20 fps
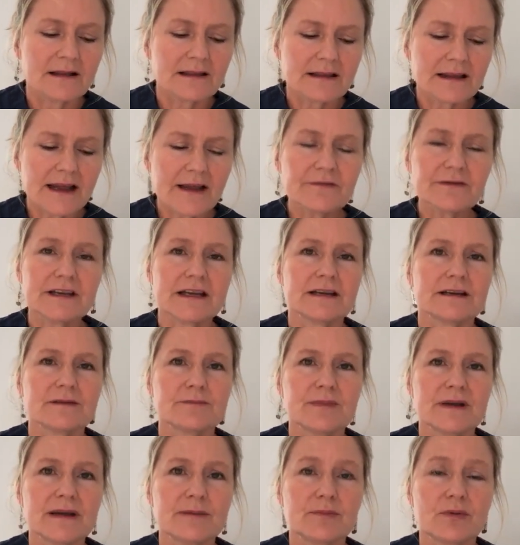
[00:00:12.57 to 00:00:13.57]

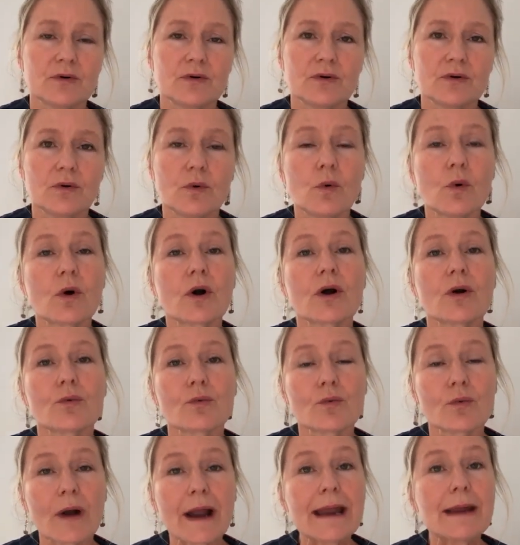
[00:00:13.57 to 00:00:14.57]
Left-handed people, or
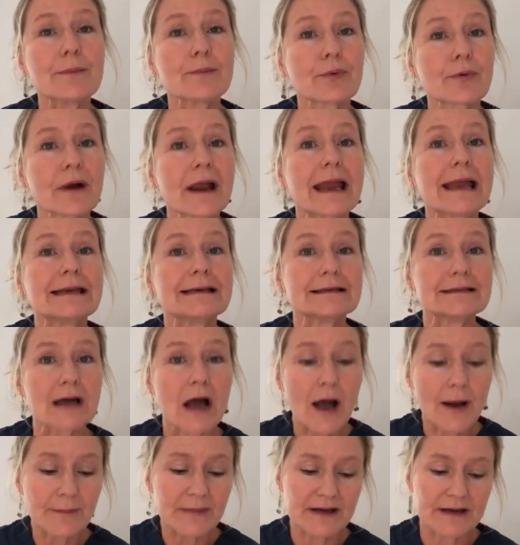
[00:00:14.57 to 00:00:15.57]
right-brain
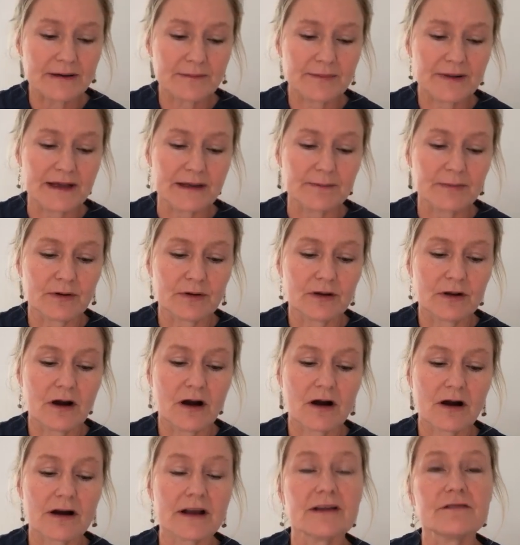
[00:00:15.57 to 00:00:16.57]
dominant people,
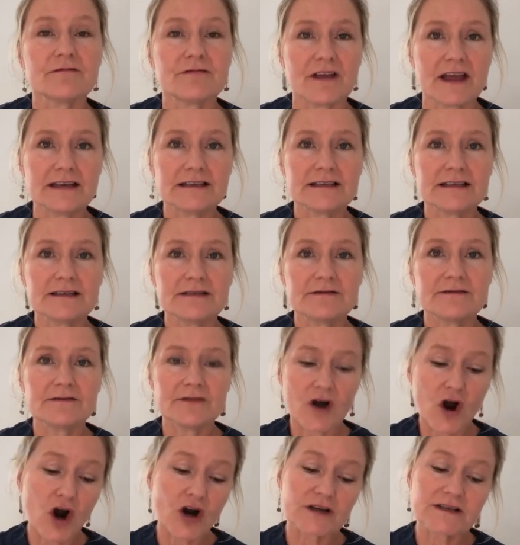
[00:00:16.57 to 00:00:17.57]
are inventive,
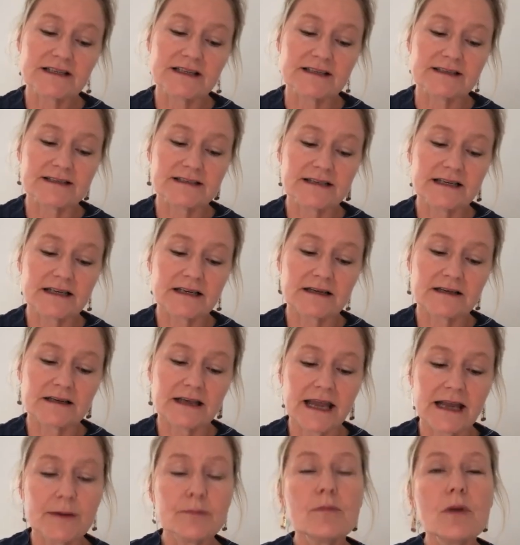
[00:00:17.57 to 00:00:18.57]
artistic,
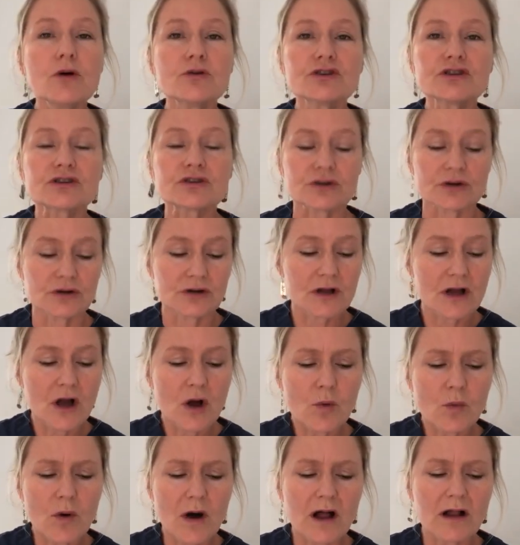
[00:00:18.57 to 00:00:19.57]
and emotional,
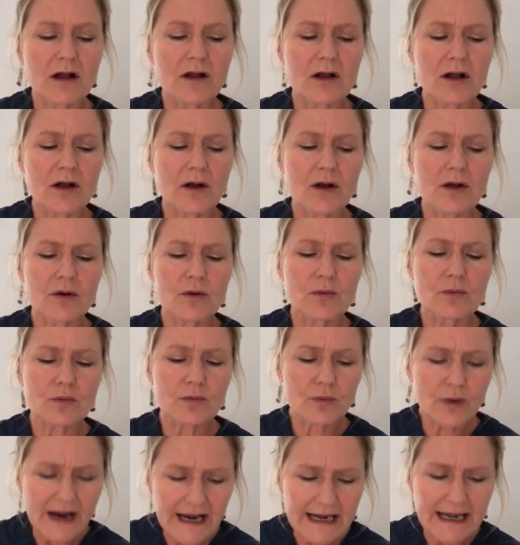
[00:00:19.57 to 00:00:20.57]
while
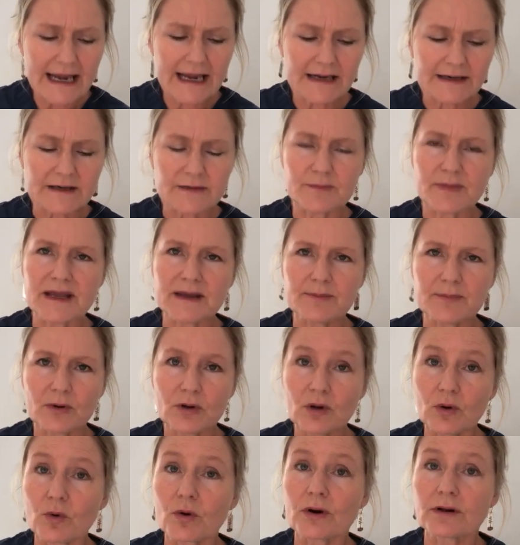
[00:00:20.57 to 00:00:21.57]
right-handed
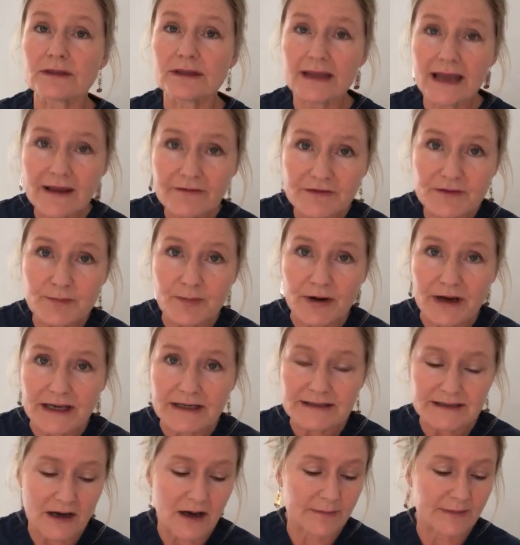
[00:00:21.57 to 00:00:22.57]
people, or
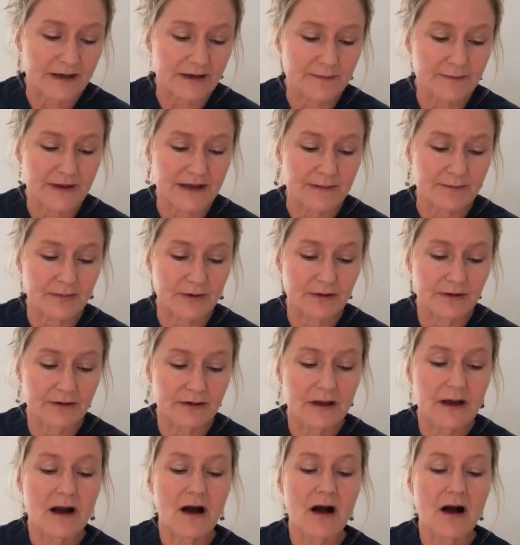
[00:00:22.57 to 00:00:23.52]
left-brain dominant people,